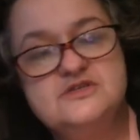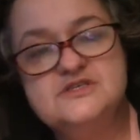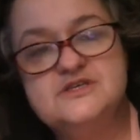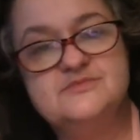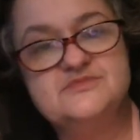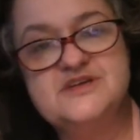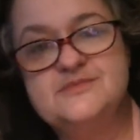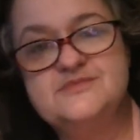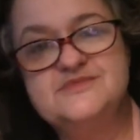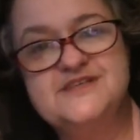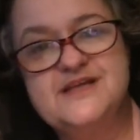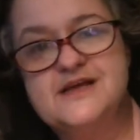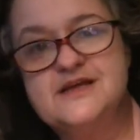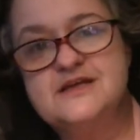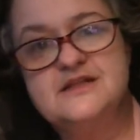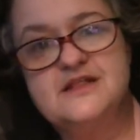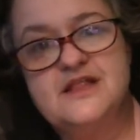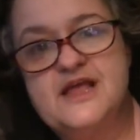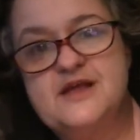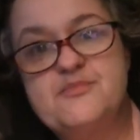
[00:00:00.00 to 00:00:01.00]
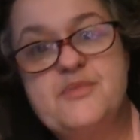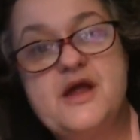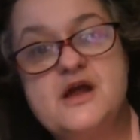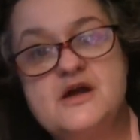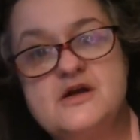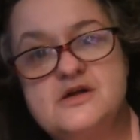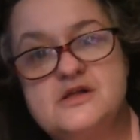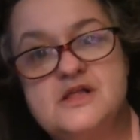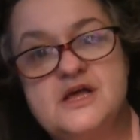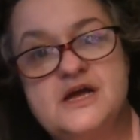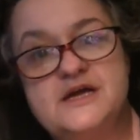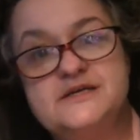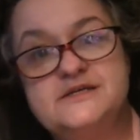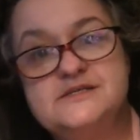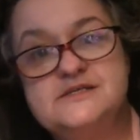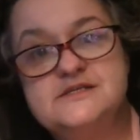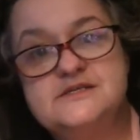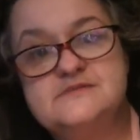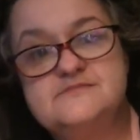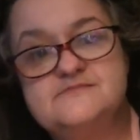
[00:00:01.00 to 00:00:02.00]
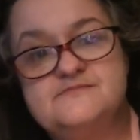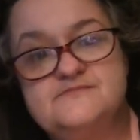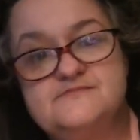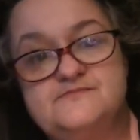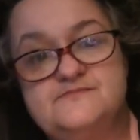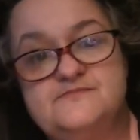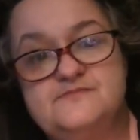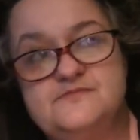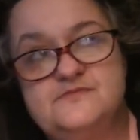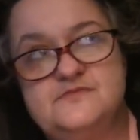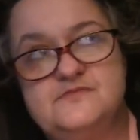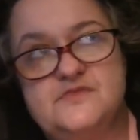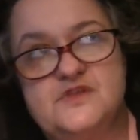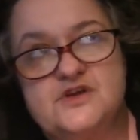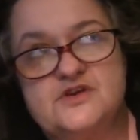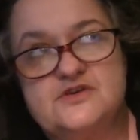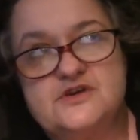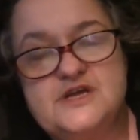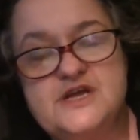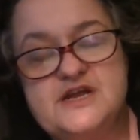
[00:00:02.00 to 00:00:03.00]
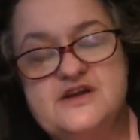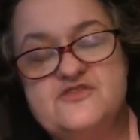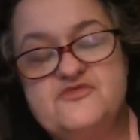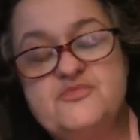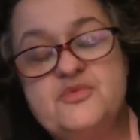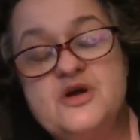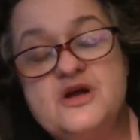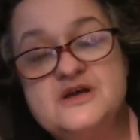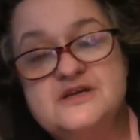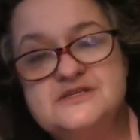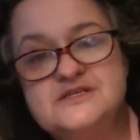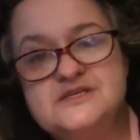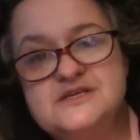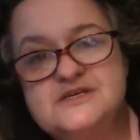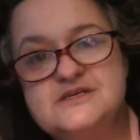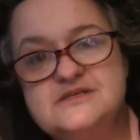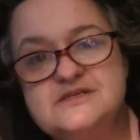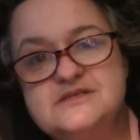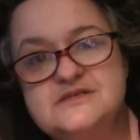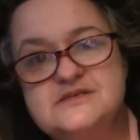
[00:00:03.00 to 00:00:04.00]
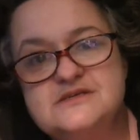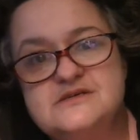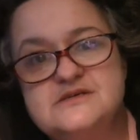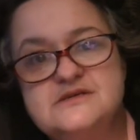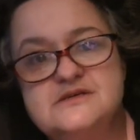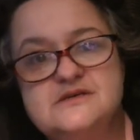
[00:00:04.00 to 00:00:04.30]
sometimes that can like paralyze the creative process.